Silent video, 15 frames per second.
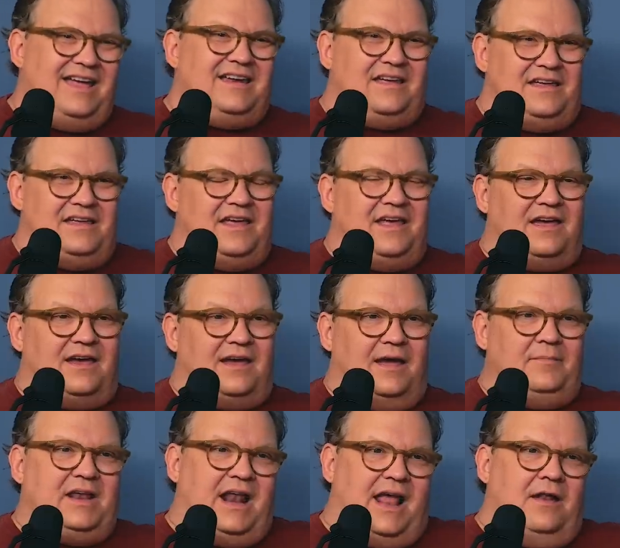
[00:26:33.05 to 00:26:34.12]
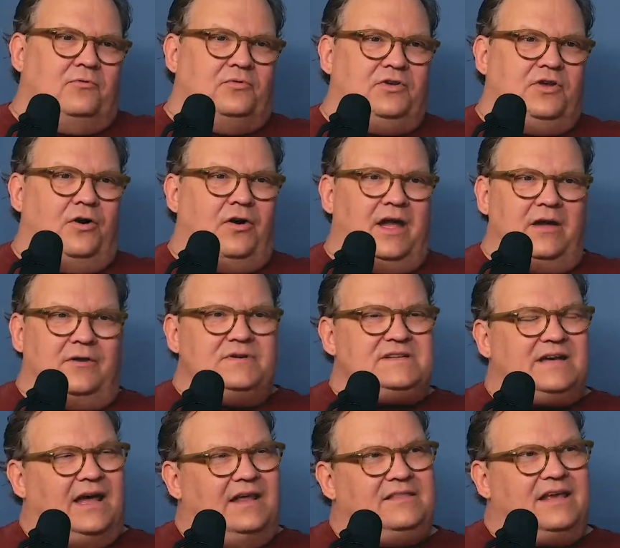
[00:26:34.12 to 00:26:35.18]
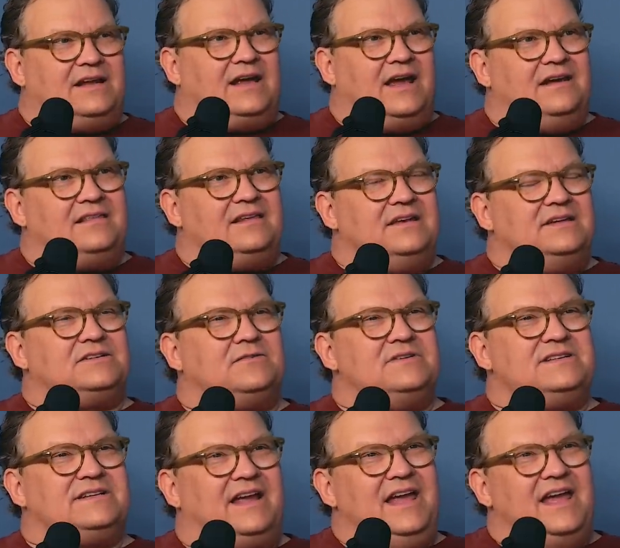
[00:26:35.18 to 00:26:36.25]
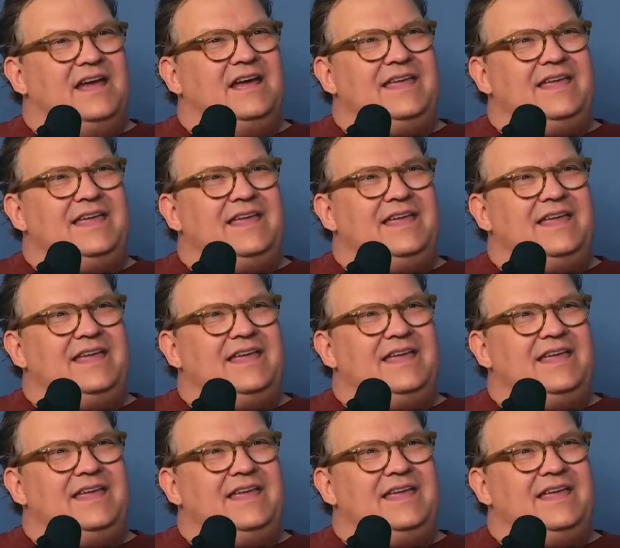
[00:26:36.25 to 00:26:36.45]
Kinda, yeah. I mean, I don't know. I always, that kind of thing is always like,